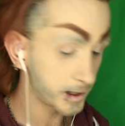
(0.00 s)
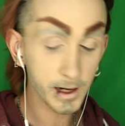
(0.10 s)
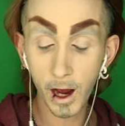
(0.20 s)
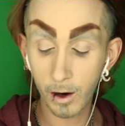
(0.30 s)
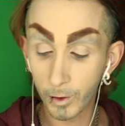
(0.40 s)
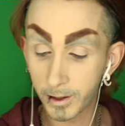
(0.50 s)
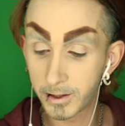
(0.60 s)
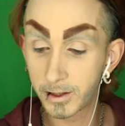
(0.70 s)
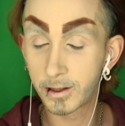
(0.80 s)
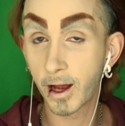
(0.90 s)
Now
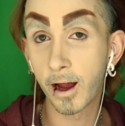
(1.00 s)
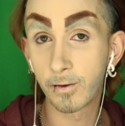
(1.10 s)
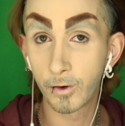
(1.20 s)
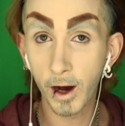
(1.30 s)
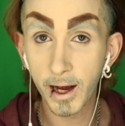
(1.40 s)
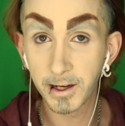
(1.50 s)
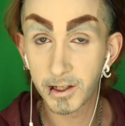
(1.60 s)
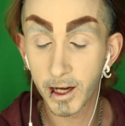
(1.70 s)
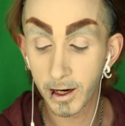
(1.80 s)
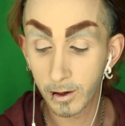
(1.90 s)
it's time for
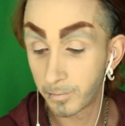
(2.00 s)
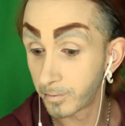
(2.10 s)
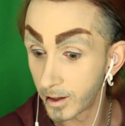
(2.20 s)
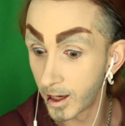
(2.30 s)
eyeshadow.